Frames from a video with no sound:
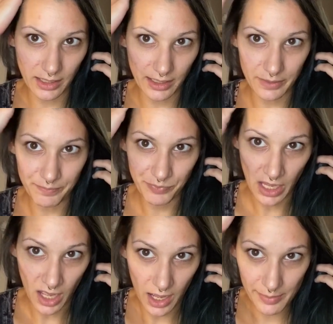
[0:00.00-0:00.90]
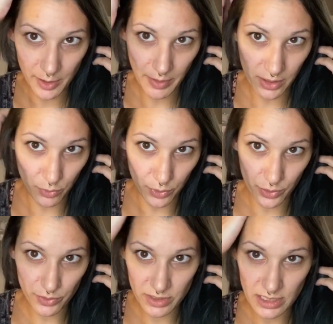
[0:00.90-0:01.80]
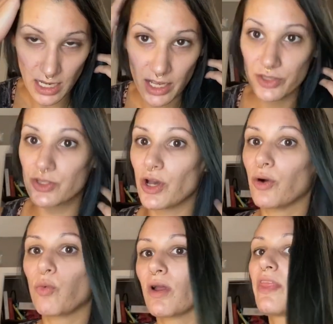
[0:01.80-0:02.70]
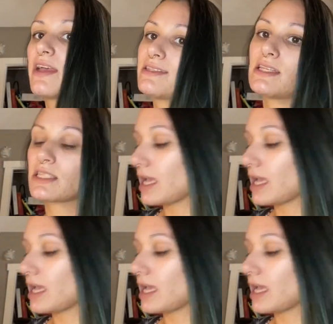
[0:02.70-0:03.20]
like up here by the roots. So with this, it's